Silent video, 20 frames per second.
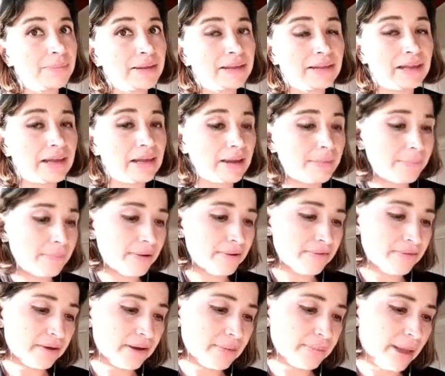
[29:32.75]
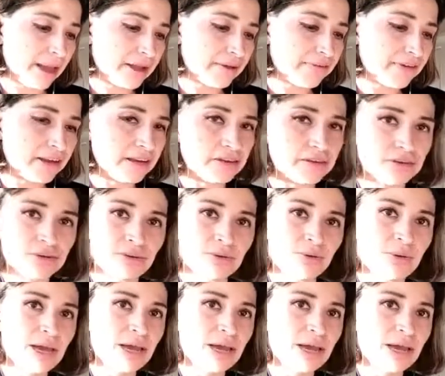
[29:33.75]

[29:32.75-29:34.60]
and they can backfire on you.